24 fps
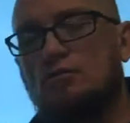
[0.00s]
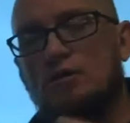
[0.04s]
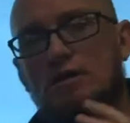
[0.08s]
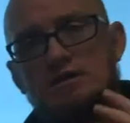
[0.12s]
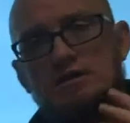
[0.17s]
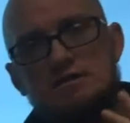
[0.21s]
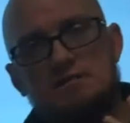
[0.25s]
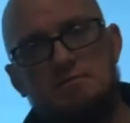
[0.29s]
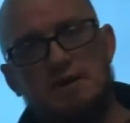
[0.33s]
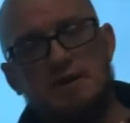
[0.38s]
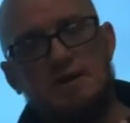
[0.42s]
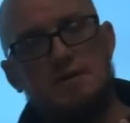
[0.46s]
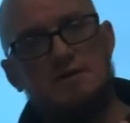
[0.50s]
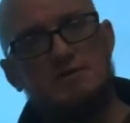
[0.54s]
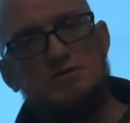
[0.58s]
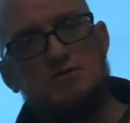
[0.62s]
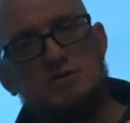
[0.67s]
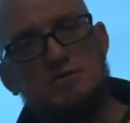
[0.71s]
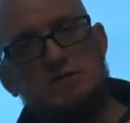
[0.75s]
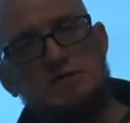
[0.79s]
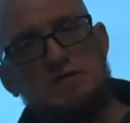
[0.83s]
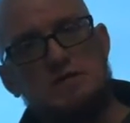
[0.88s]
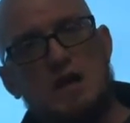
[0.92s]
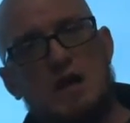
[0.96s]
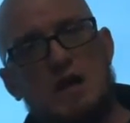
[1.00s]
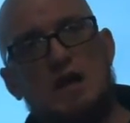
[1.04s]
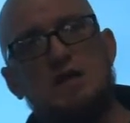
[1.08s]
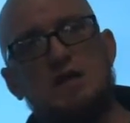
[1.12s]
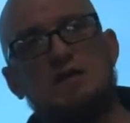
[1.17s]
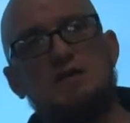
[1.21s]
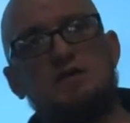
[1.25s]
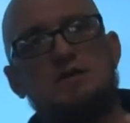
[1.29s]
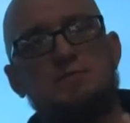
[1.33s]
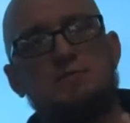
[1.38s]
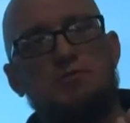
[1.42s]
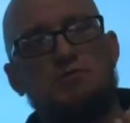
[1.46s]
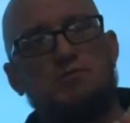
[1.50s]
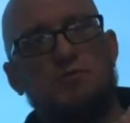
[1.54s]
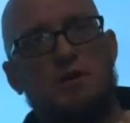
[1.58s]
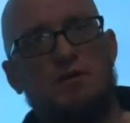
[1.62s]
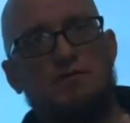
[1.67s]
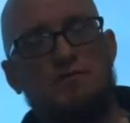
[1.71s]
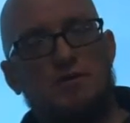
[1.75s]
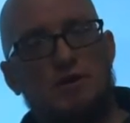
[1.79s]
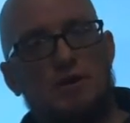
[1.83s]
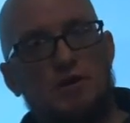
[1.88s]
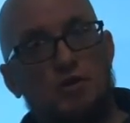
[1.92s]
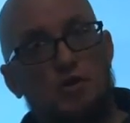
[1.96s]
resumes are designed to be
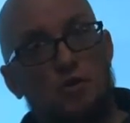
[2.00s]
read very